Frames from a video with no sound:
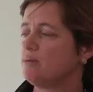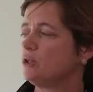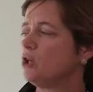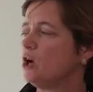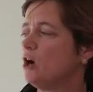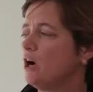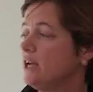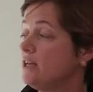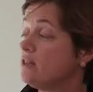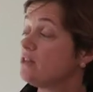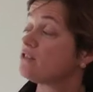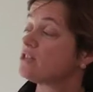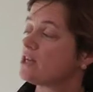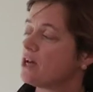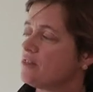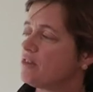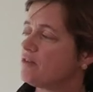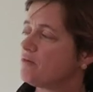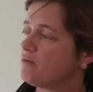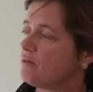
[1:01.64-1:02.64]
along
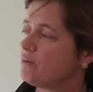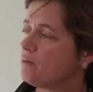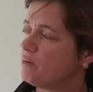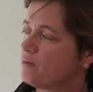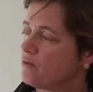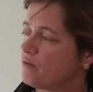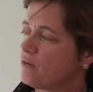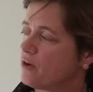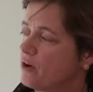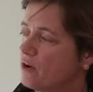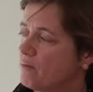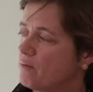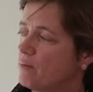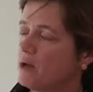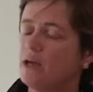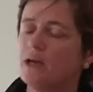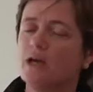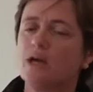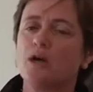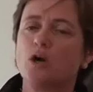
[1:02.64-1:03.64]
inside the firm,
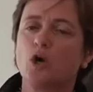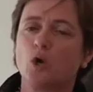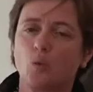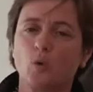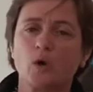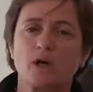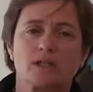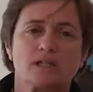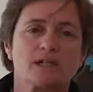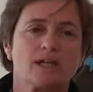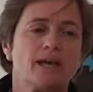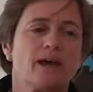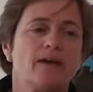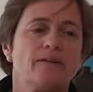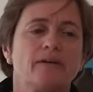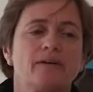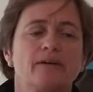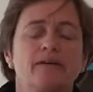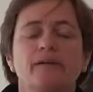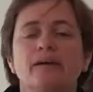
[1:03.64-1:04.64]
worked
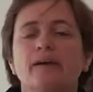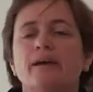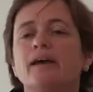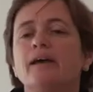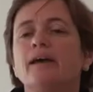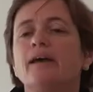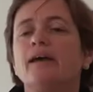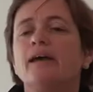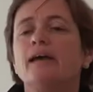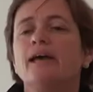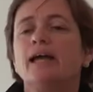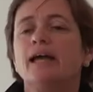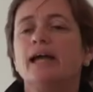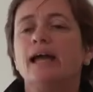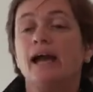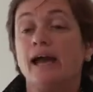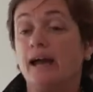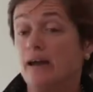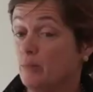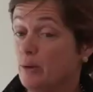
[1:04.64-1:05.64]
together.
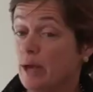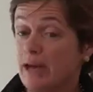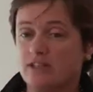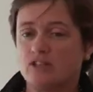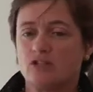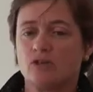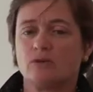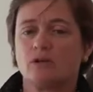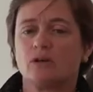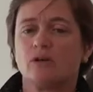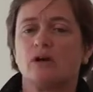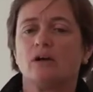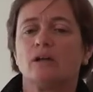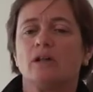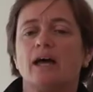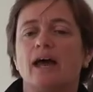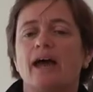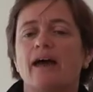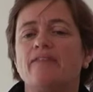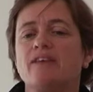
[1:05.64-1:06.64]
We had to do it
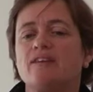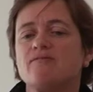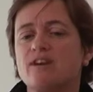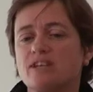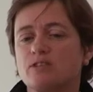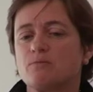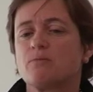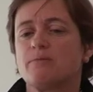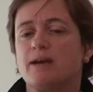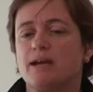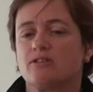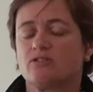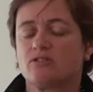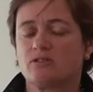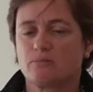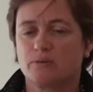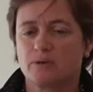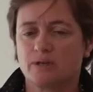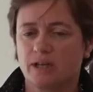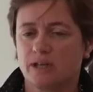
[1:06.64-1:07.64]
all. And the investment bankers
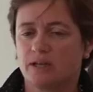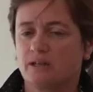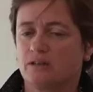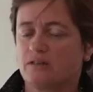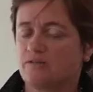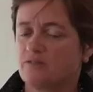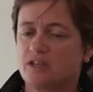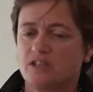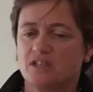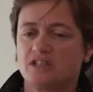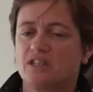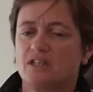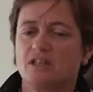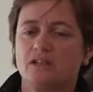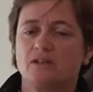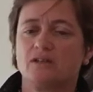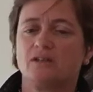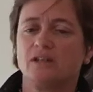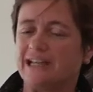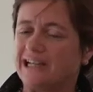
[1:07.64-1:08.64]
in particular, a very
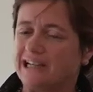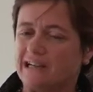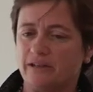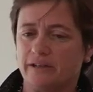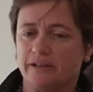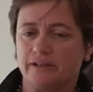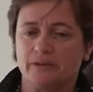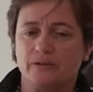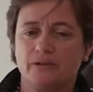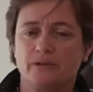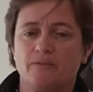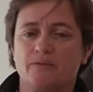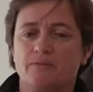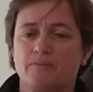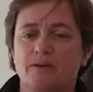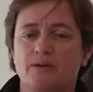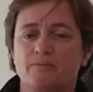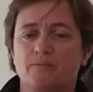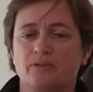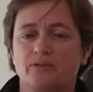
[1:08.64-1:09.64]
cynical, arrogant group of
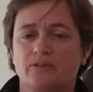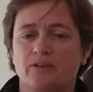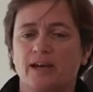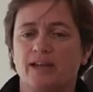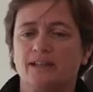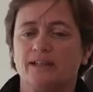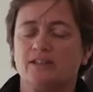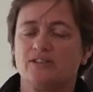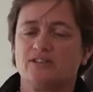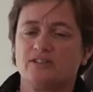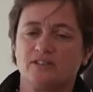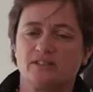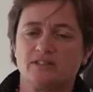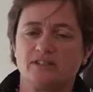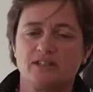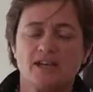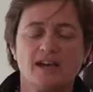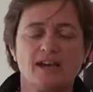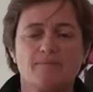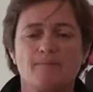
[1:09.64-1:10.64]
people, sadly still the
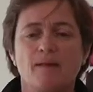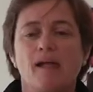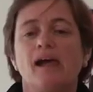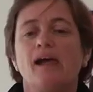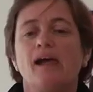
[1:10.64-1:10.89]
same,